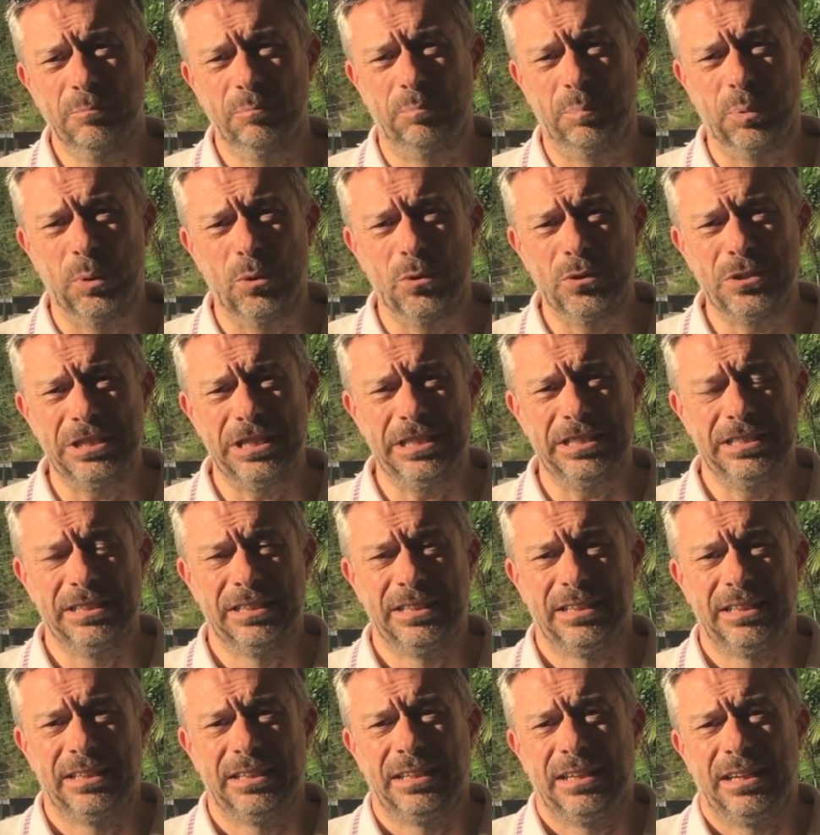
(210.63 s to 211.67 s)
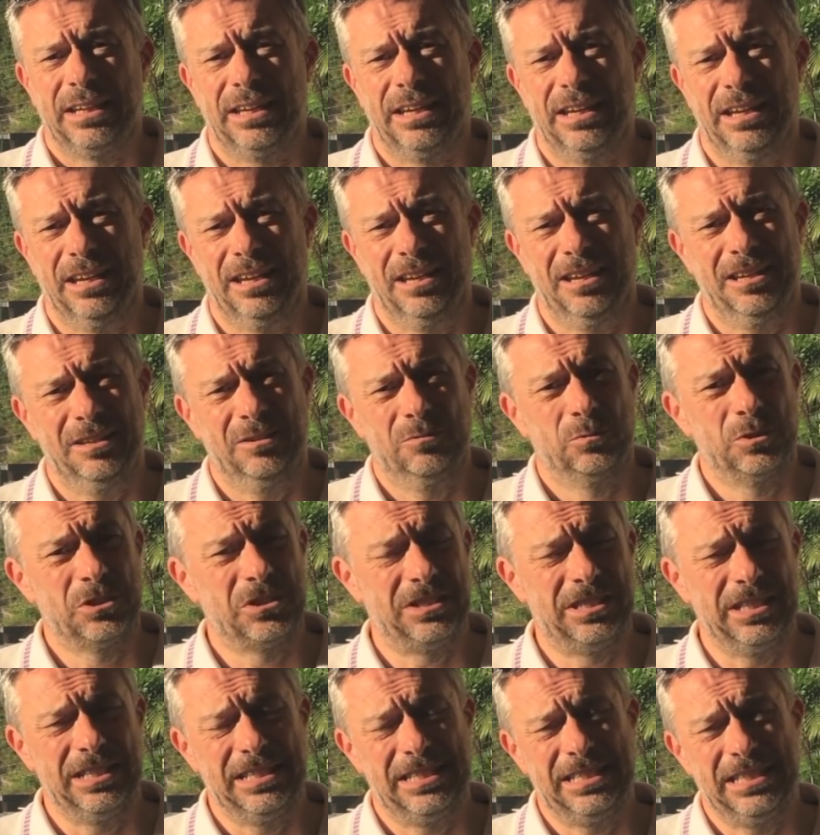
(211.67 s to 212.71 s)
boarded was
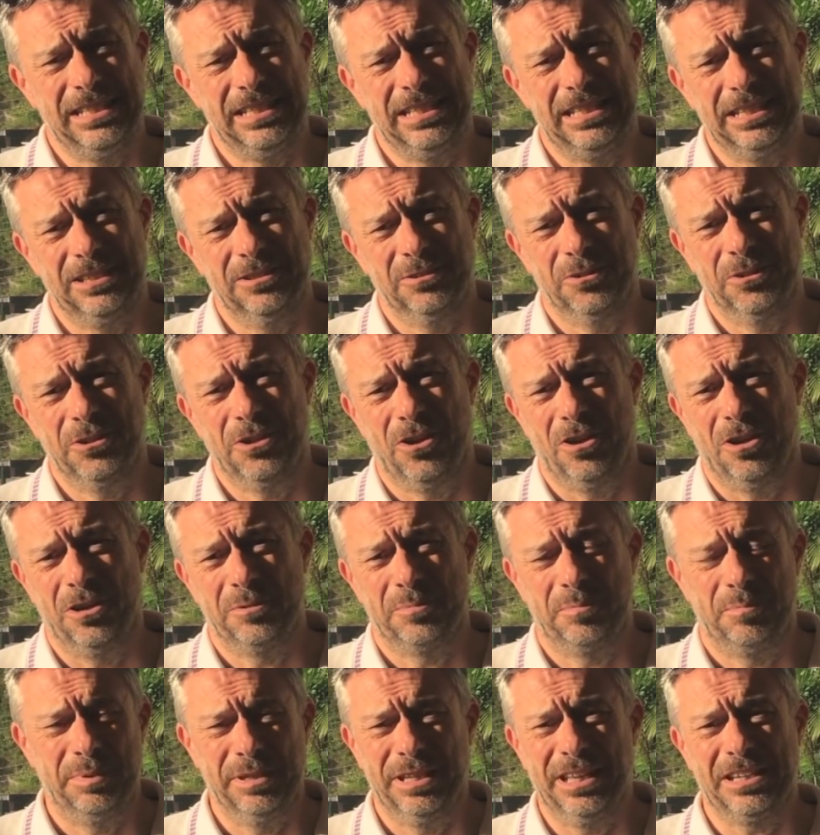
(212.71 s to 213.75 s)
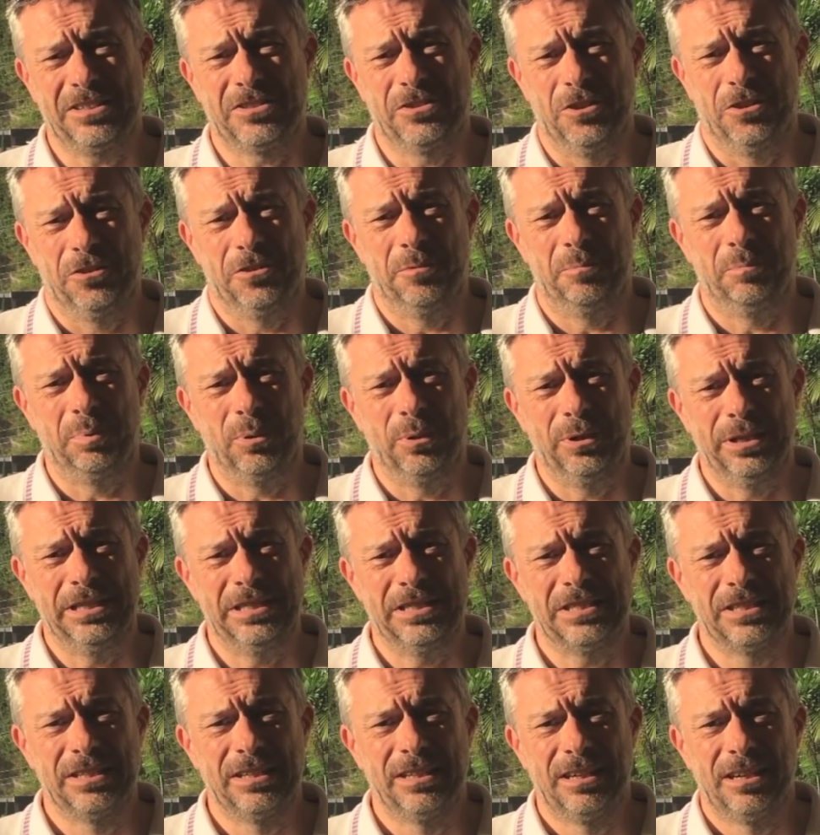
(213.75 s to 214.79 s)
DTD or not, but that's not the
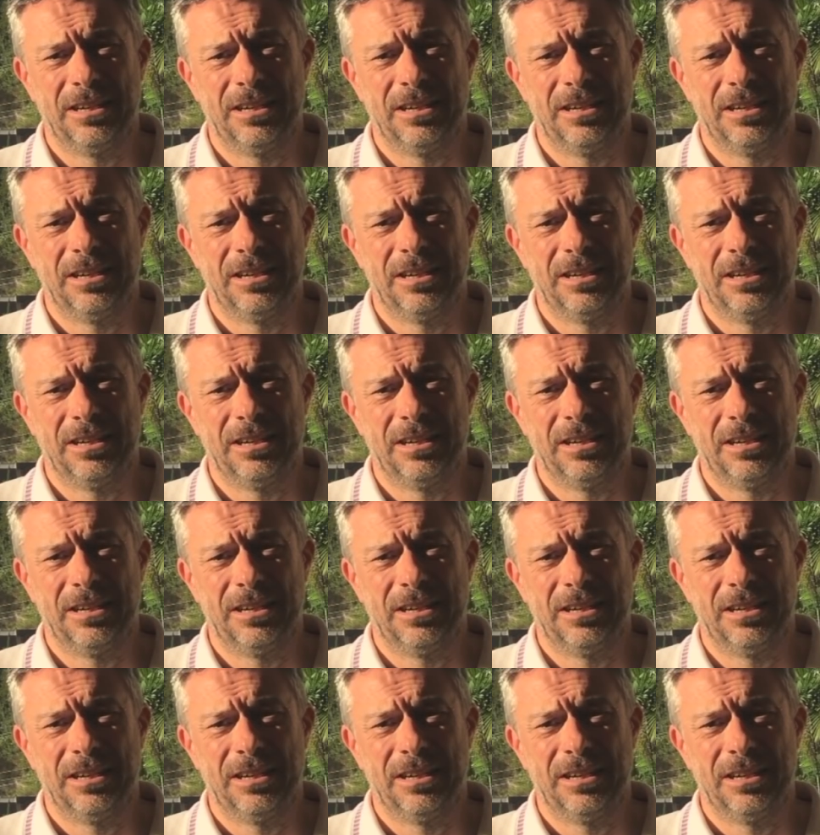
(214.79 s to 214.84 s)
point.